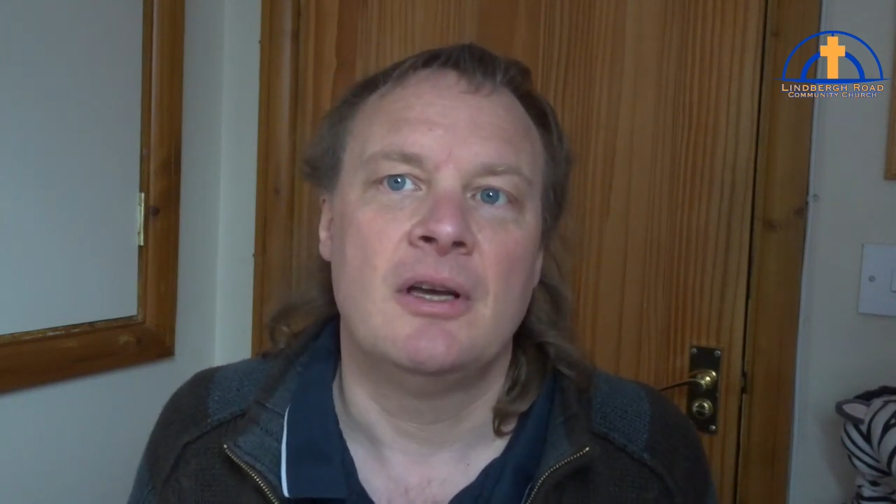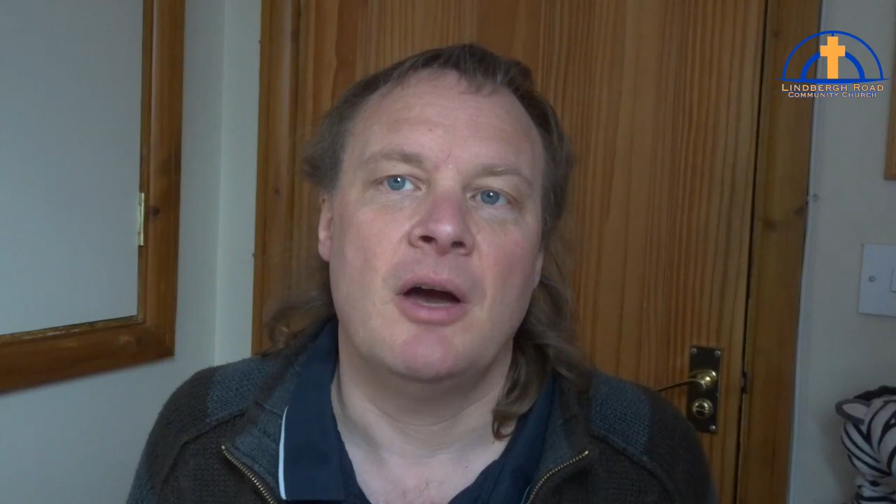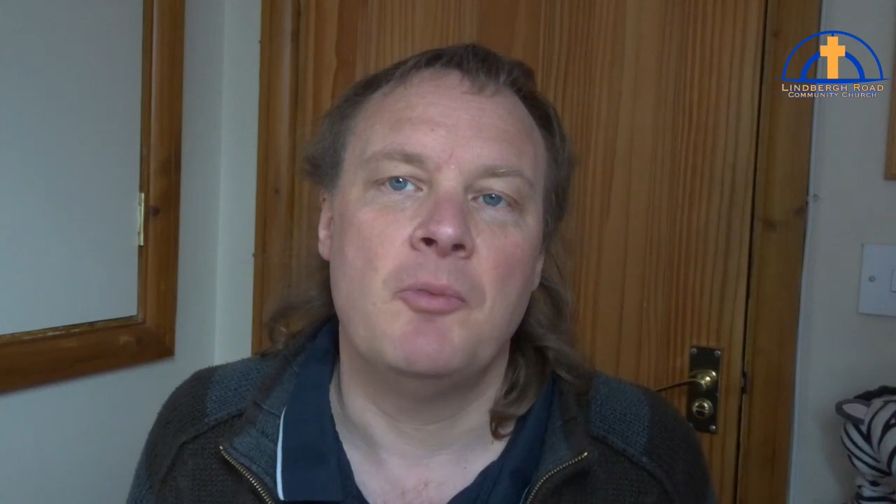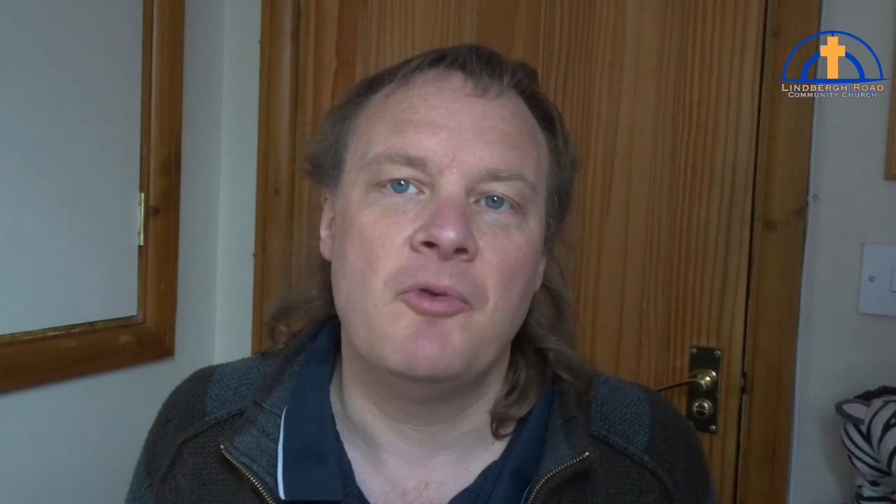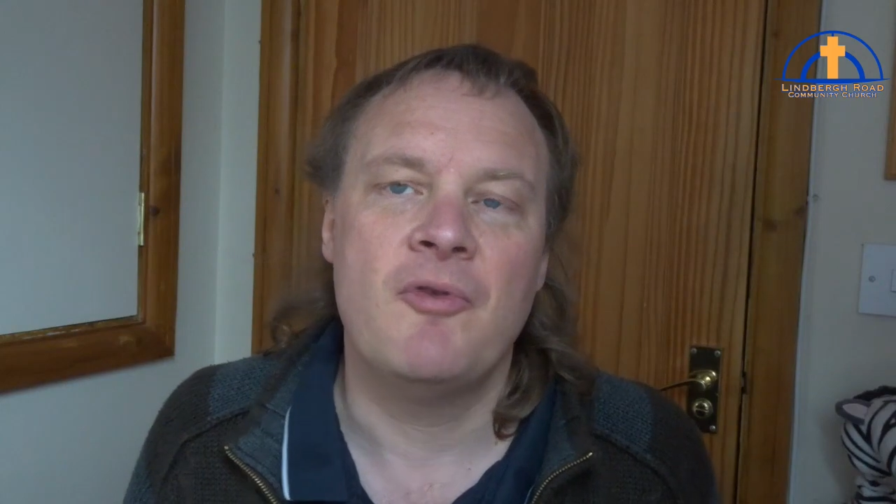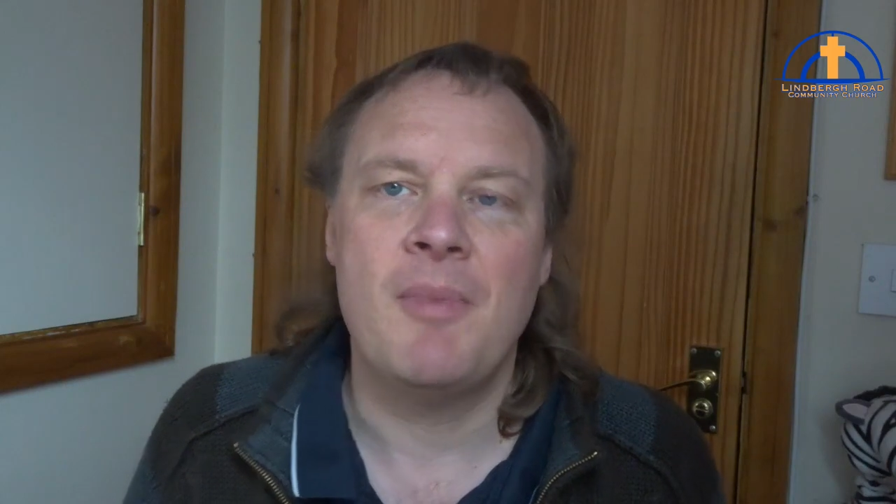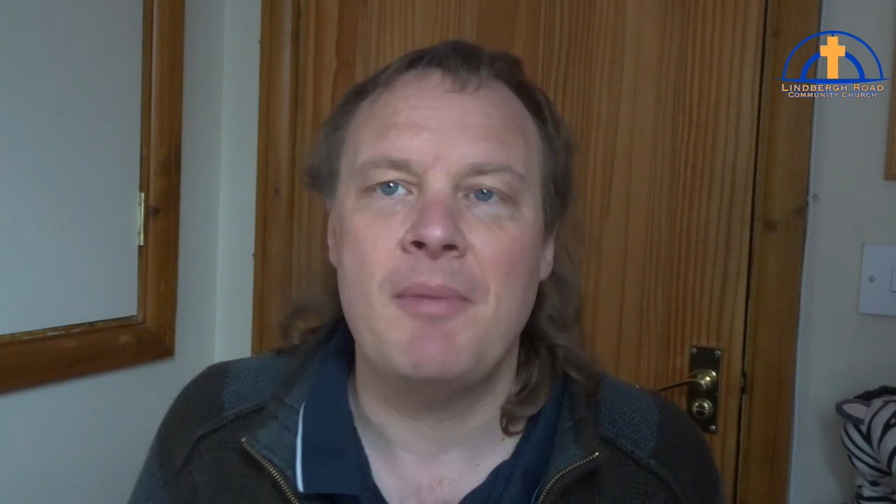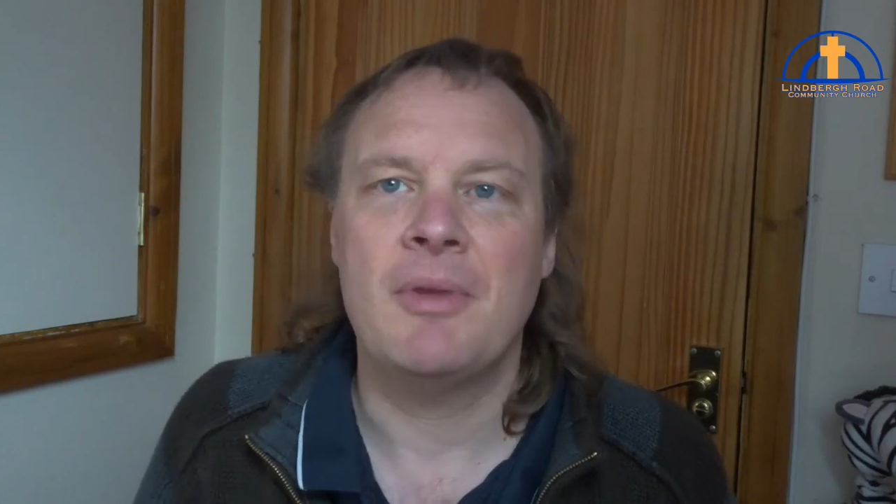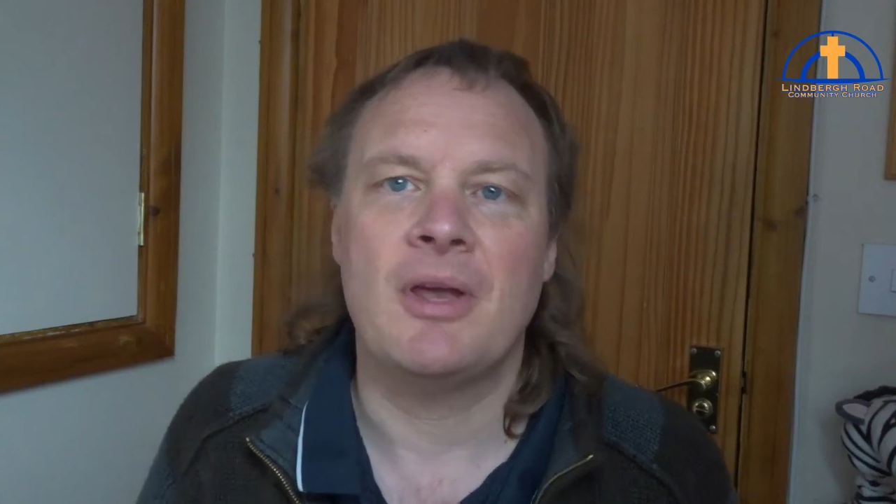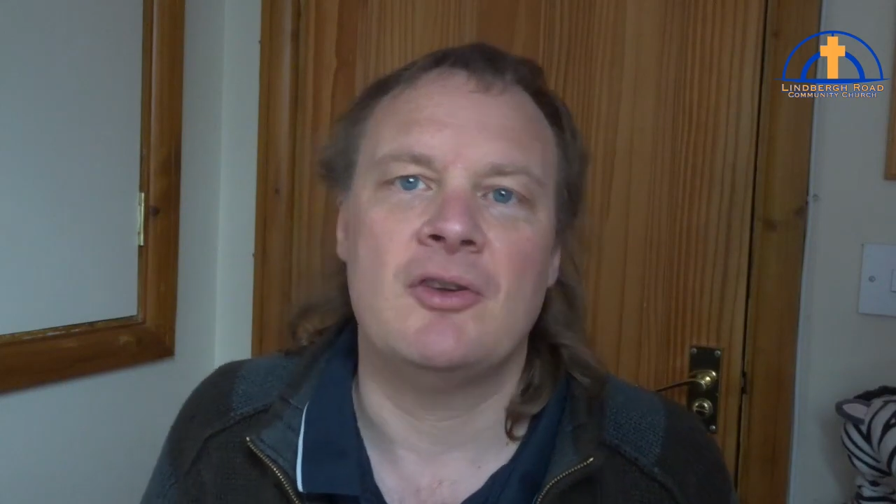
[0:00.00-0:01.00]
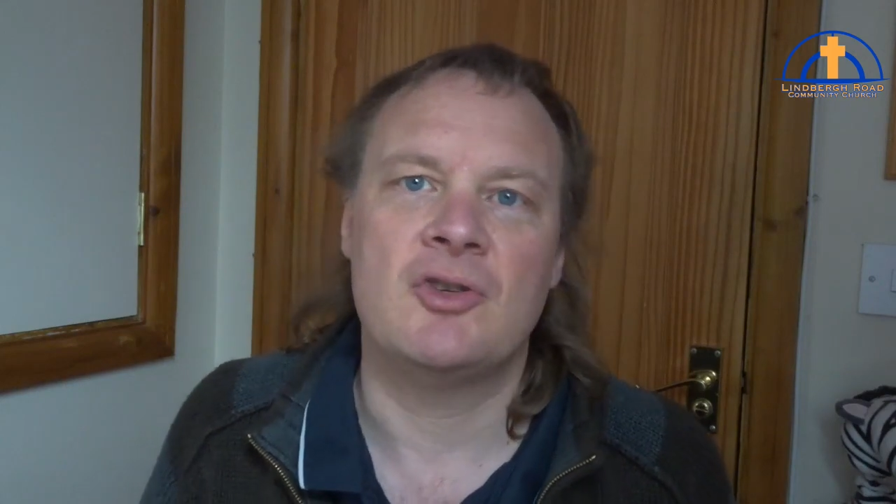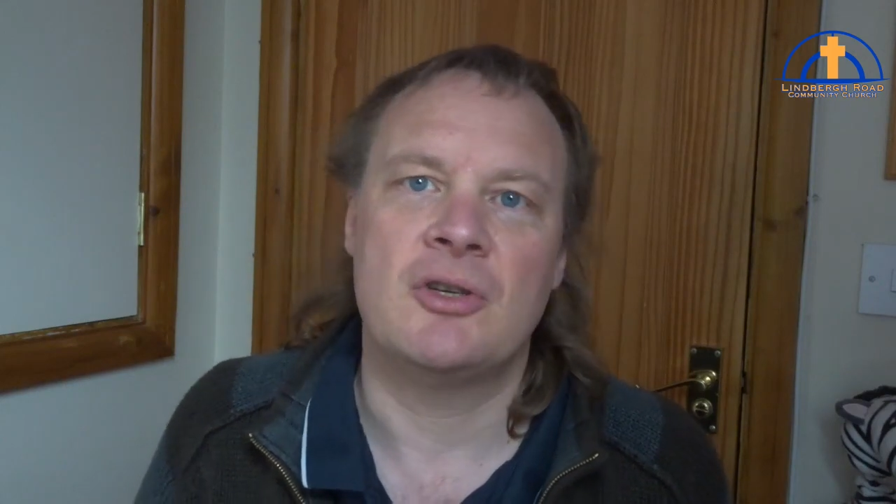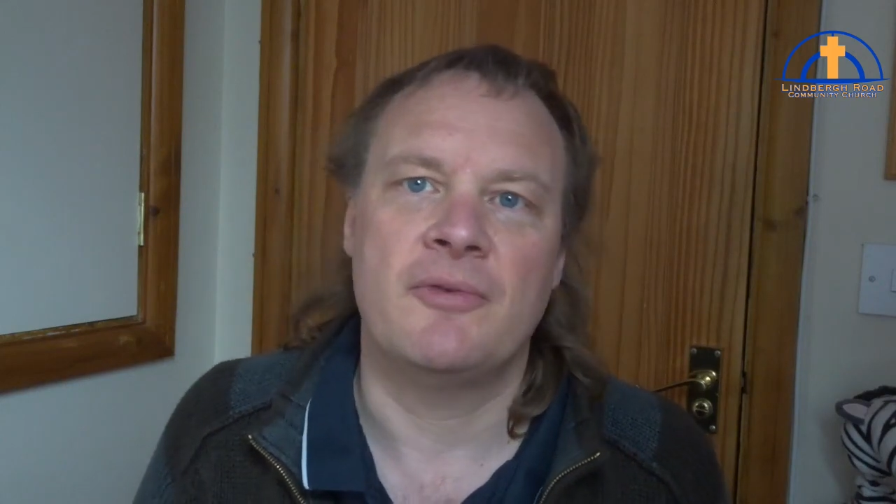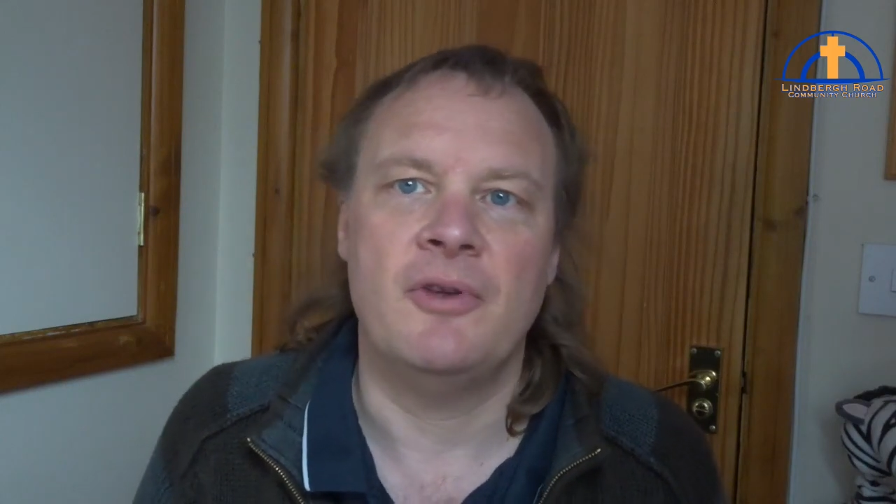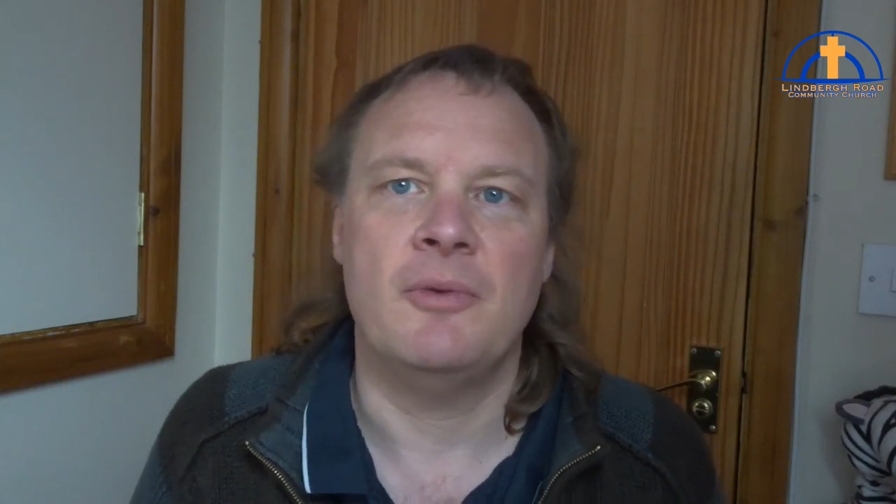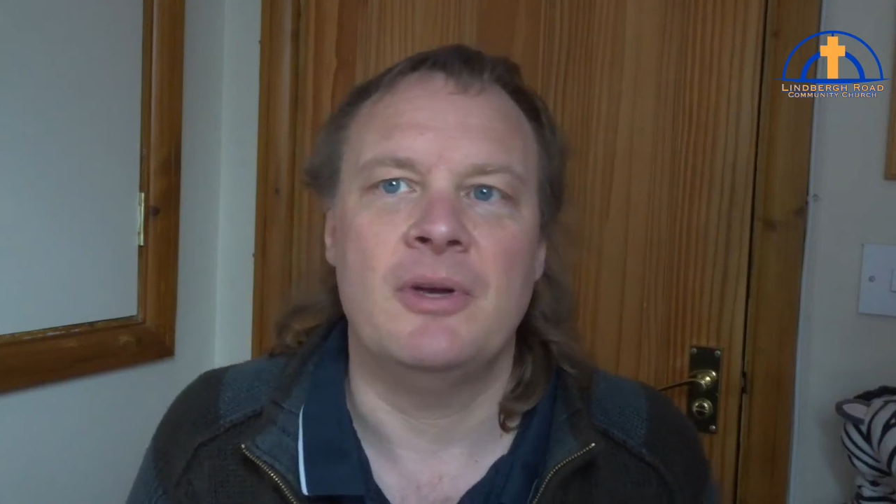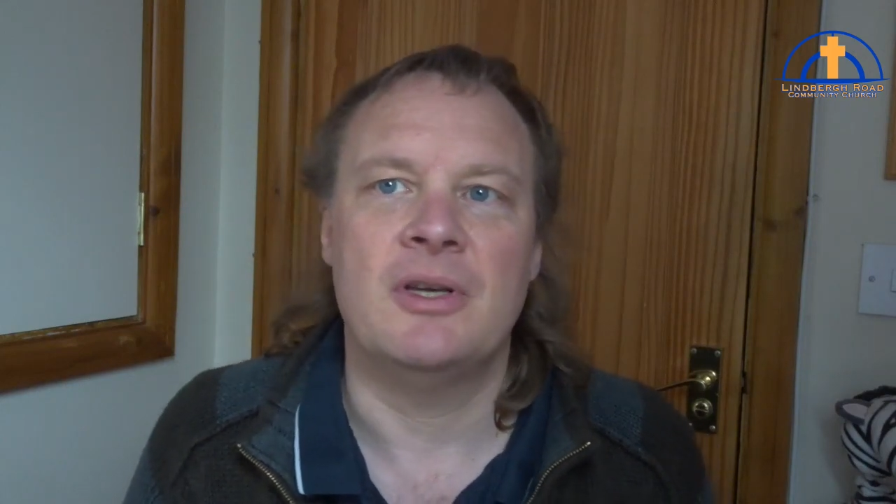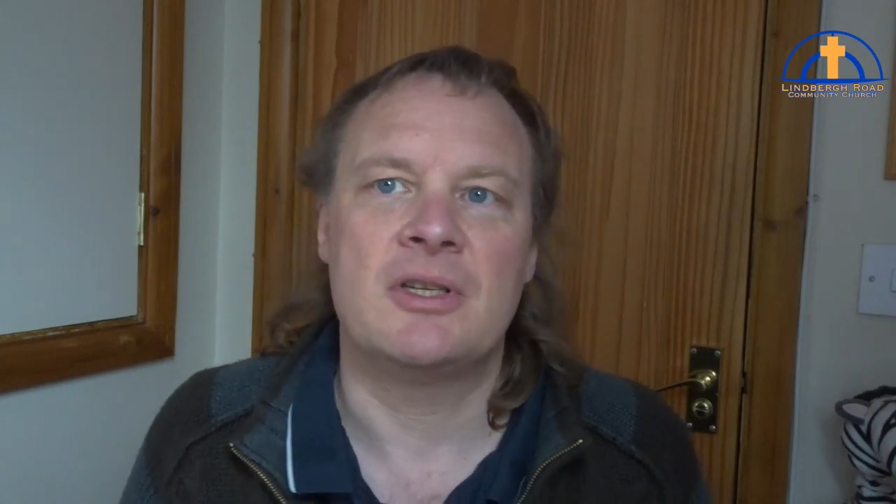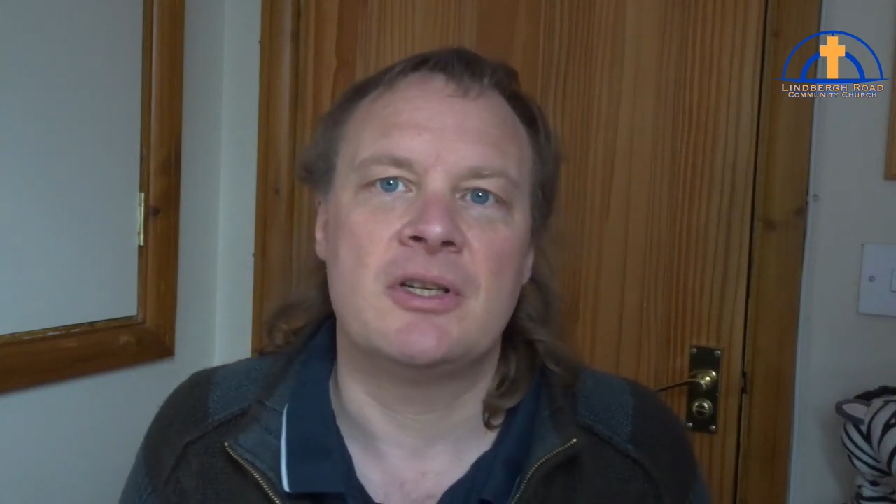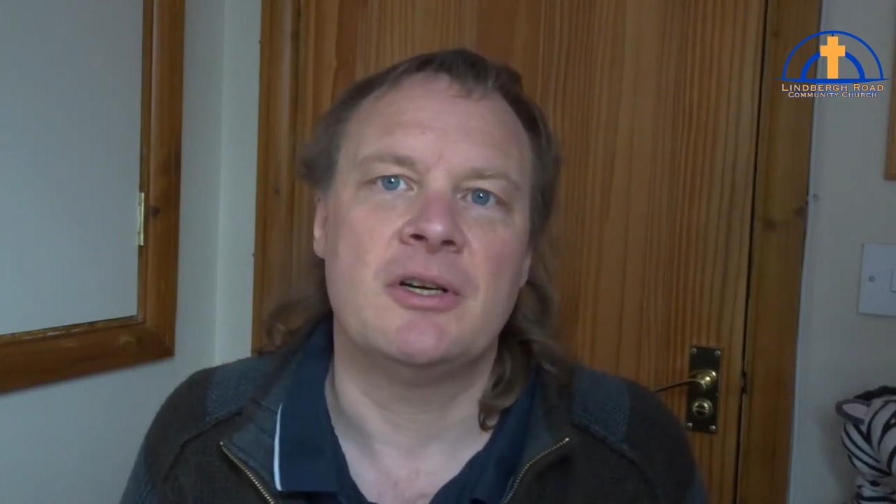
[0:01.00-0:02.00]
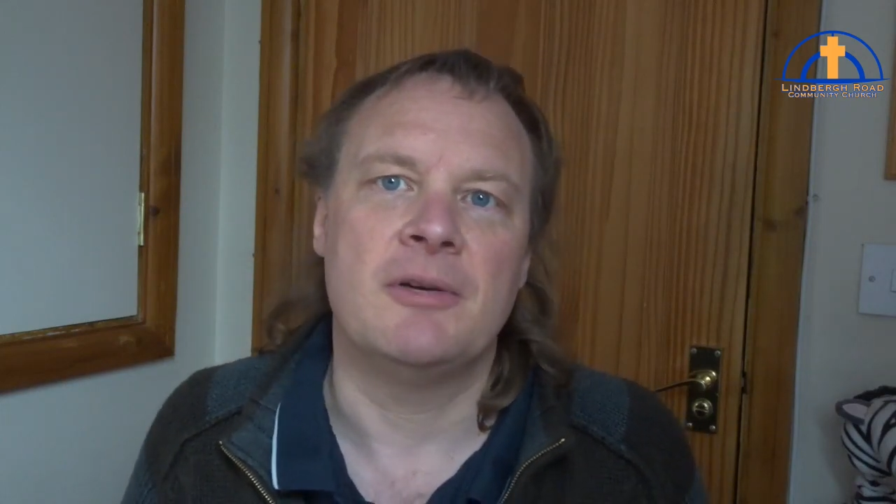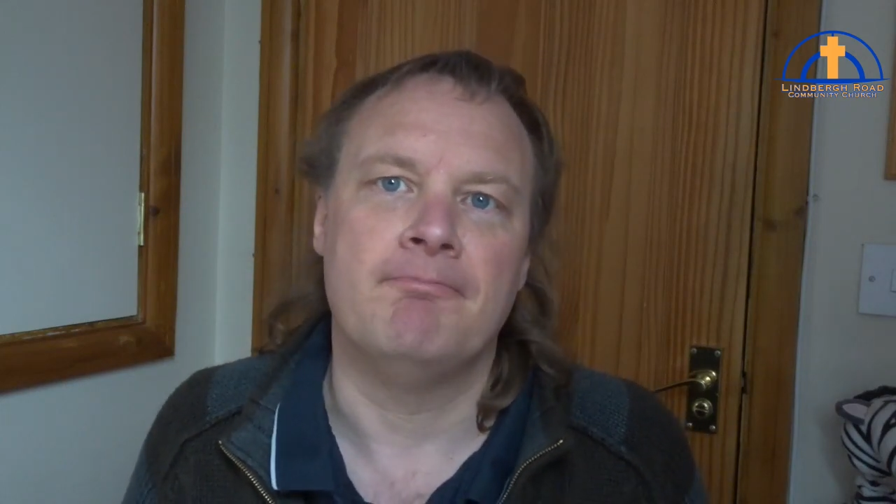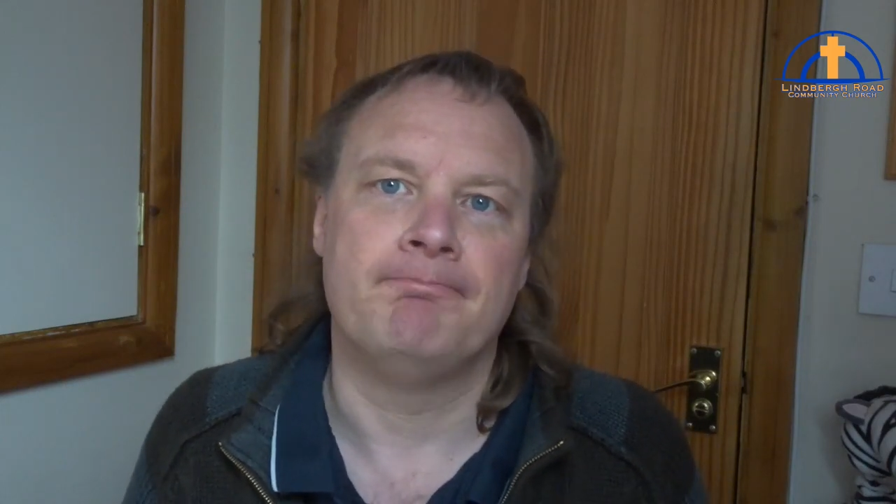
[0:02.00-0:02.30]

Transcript: and we'll remember that in just a few weeks' time.